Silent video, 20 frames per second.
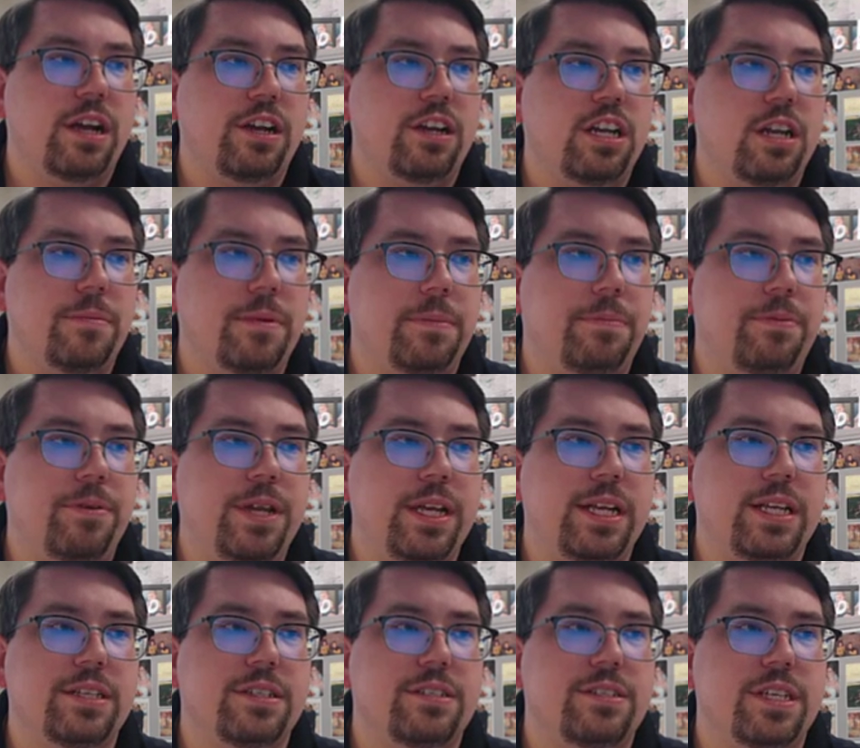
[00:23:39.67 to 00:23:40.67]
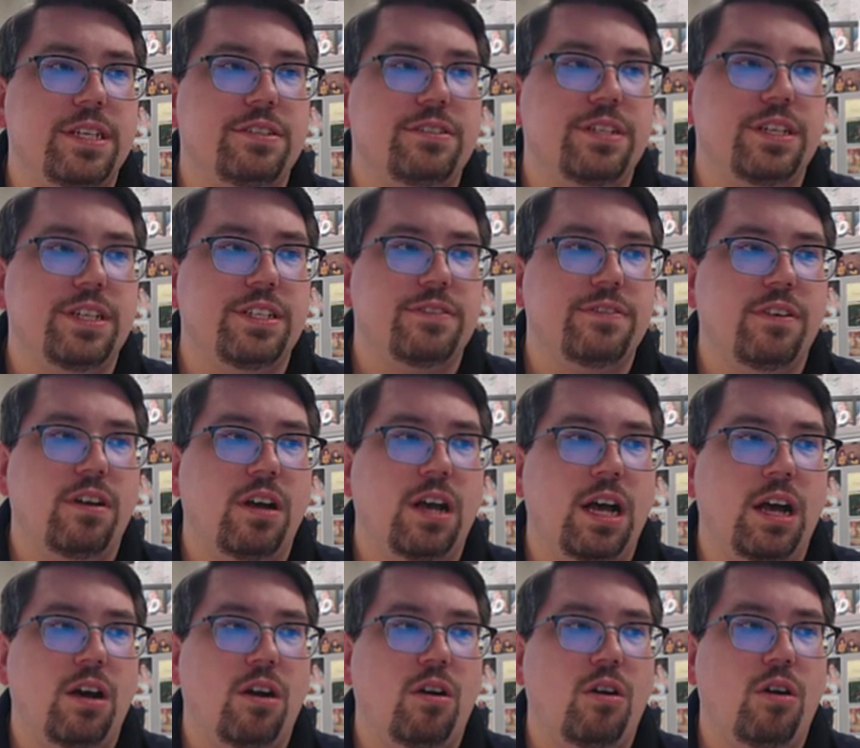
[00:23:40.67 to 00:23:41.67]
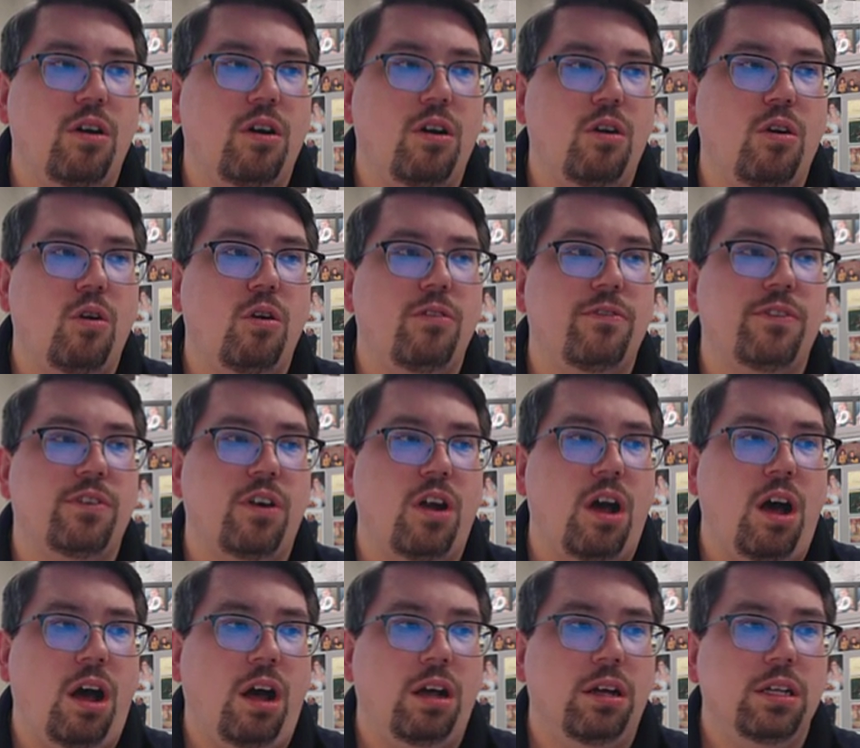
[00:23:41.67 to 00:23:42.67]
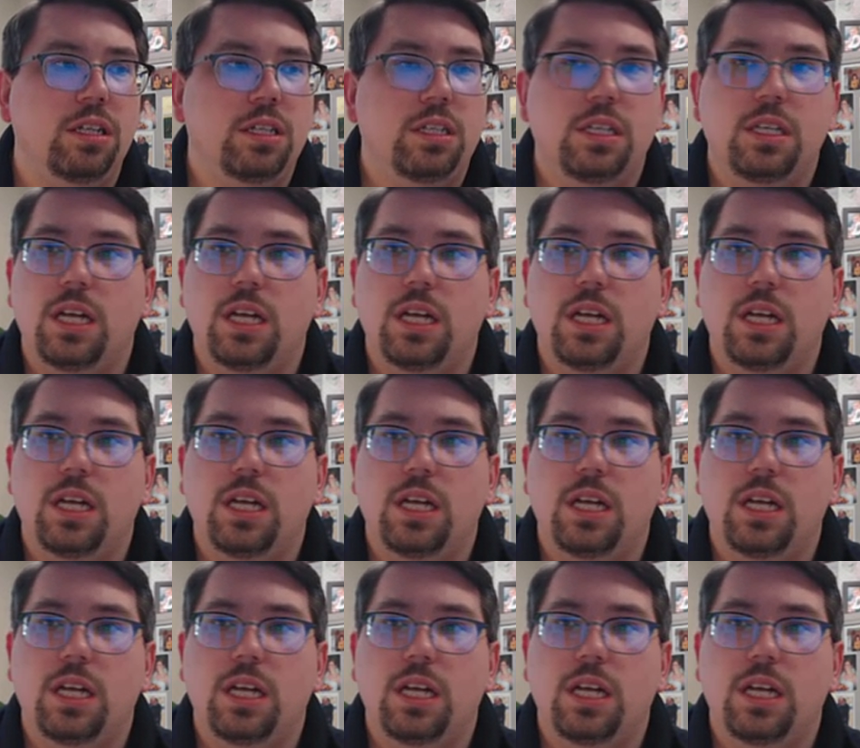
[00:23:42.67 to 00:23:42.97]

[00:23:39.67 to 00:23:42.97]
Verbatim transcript: are going to be pretty consistent as uh, overall.